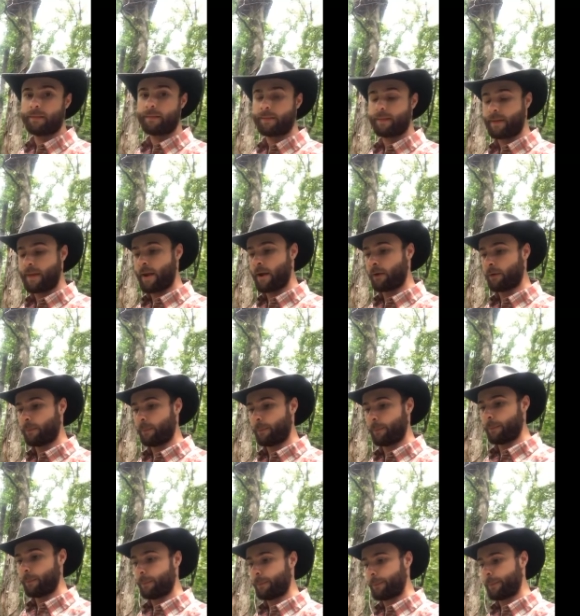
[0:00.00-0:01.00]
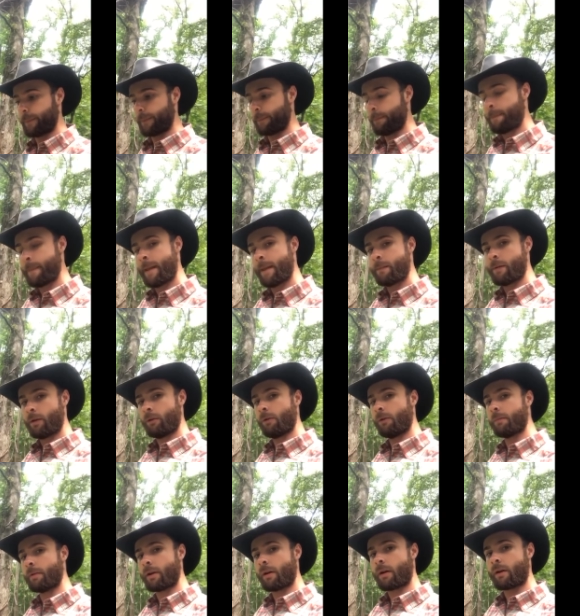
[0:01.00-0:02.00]
Now, it may be a little
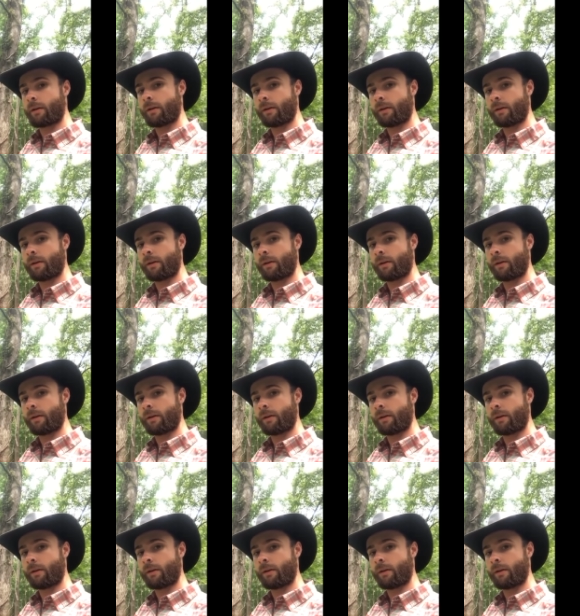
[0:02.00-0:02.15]
bit hard to